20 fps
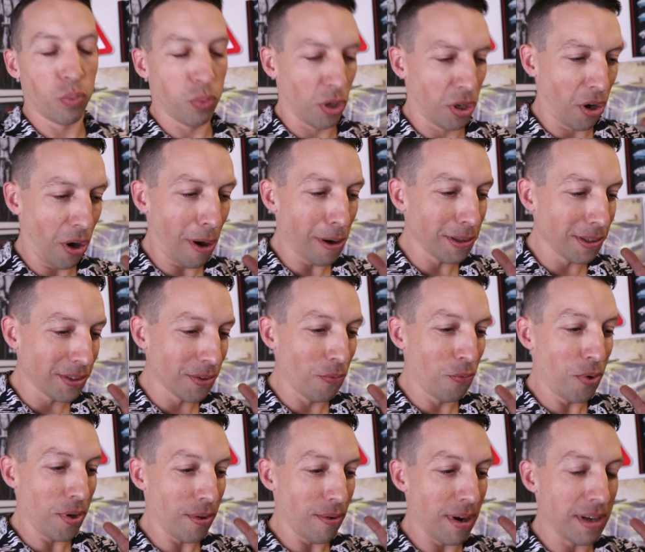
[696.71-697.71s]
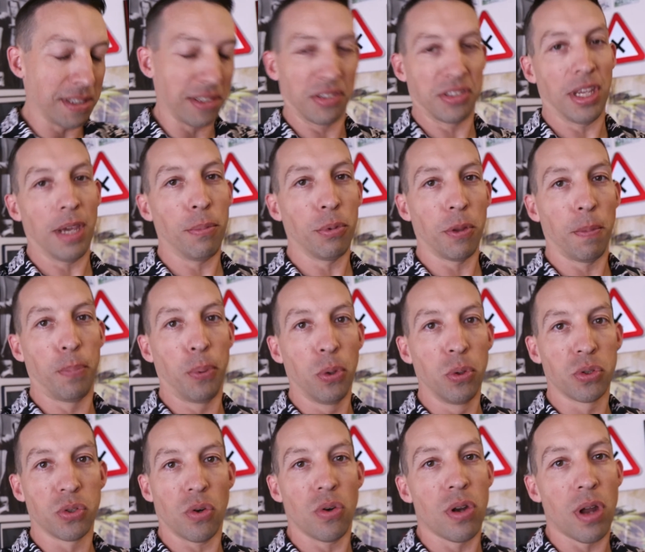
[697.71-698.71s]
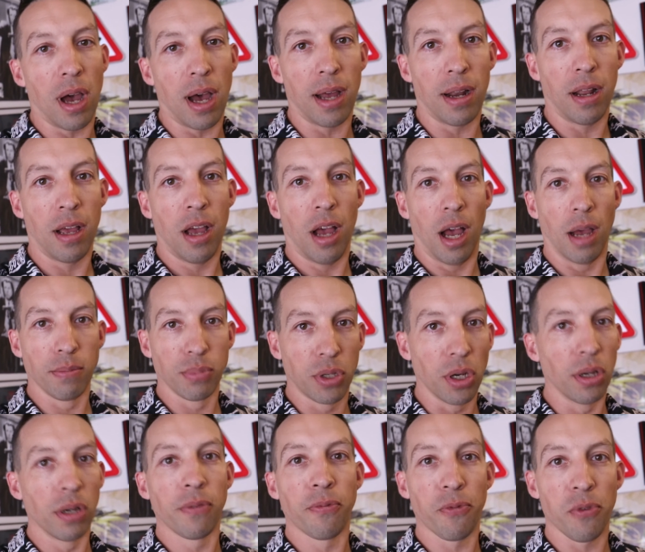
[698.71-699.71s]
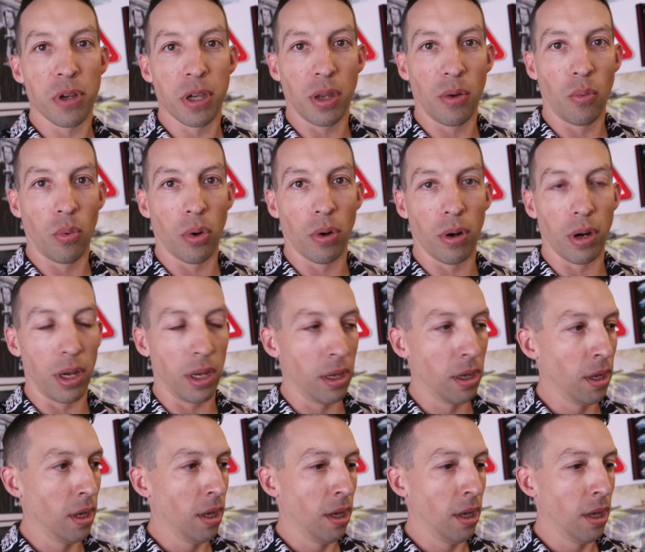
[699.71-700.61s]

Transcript: Regardless of whether I disable the boost or not, I'm gonna freaking worry.